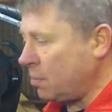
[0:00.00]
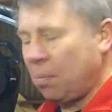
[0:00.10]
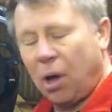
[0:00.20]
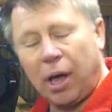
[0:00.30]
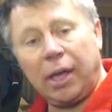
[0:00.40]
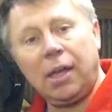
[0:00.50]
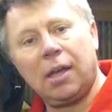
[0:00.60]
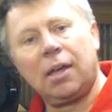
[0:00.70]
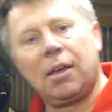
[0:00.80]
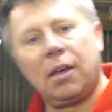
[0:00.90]
my
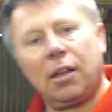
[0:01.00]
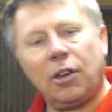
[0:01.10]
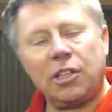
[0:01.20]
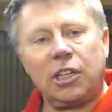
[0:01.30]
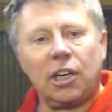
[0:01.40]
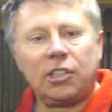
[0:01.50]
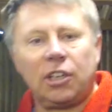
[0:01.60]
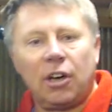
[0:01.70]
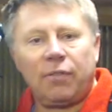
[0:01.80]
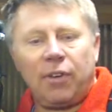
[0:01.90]

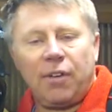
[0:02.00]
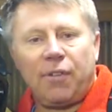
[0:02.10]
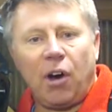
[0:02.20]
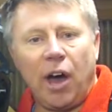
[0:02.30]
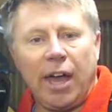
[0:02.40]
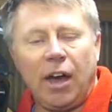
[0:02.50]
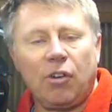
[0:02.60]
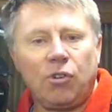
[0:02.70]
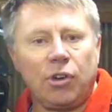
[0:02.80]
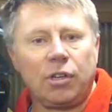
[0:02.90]
1999
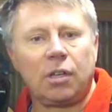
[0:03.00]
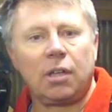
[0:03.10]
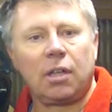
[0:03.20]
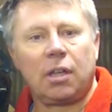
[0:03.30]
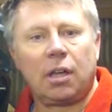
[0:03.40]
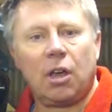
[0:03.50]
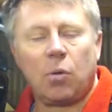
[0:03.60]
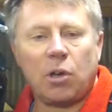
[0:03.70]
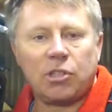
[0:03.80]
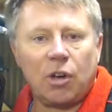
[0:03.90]
VFR800,
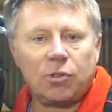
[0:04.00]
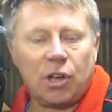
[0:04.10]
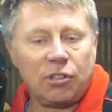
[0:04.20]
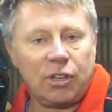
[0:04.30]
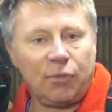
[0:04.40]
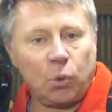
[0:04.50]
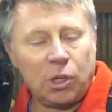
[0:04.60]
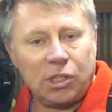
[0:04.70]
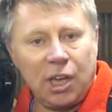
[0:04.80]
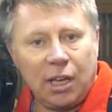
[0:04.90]
otherwise known as
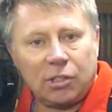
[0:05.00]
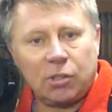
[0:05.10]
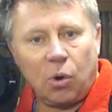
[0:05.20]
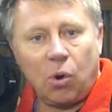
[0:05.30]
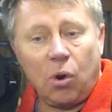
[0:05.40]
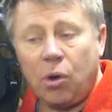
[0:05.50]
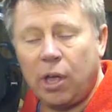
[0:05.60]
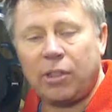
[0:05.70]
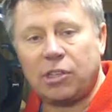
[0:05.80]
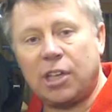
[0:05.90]
RC46, or
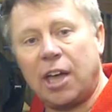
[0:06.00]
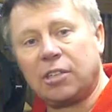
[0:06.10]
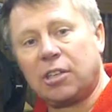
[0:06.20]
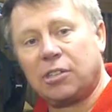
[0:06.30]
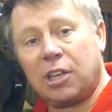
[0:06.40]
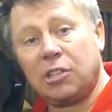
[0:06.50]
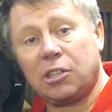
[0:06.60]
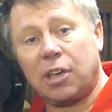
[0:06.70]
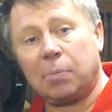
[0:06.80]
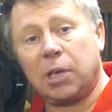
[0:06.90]
in the States as the
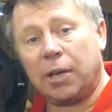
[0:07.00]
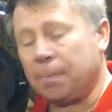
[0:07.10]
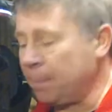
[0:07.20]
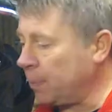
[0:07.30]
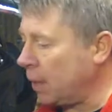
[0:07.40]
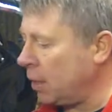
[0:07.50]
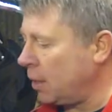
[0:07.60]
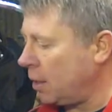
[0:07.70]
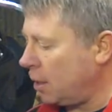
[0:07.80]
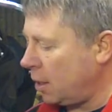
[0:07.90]
Interceptor.
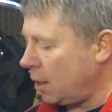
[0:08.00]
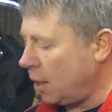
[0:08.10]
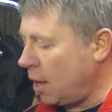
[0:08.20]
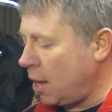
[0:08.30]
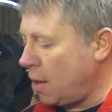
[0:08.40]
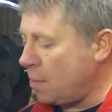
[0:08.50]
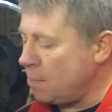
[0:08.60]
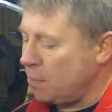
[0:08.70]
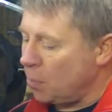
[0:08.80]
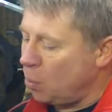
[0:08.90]

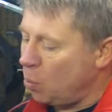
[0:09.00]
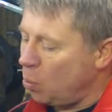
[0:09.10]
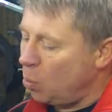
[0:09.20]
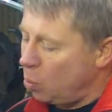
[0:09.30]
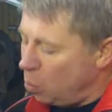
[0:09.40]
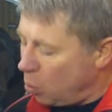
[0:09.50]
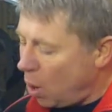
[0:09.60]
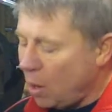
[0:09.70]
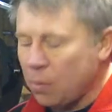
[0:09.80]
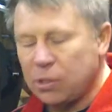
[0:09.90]

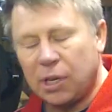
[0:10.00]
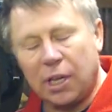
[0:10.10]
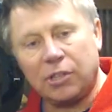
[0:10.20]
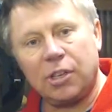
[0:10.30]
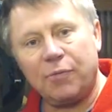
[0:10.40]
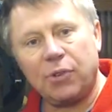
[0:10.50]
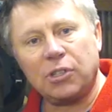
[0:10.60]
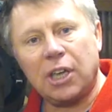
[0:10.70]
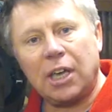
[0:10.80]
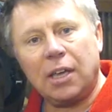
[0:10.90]
While it was in its
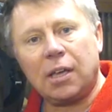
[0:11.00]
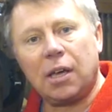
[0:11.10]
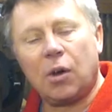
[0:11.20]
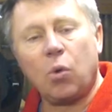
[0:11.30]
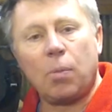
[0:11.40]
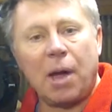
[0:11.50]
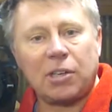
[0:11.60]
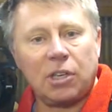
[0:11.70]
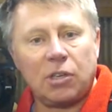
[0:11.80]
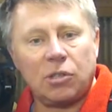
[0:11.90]
infancy, all the
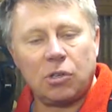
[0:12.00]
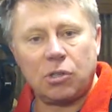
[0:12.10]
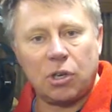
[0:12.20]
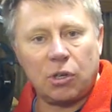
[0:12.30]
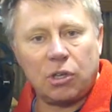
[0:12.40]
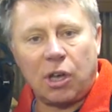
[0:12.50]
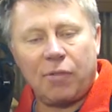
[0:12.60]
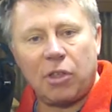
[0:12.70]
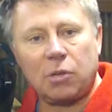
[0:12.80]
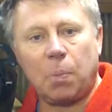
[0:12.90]
magazines used to
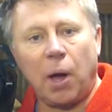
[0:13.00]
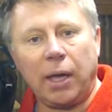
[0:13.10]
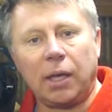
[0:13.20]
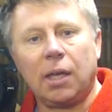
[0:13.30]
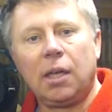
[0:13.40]
cover this bike,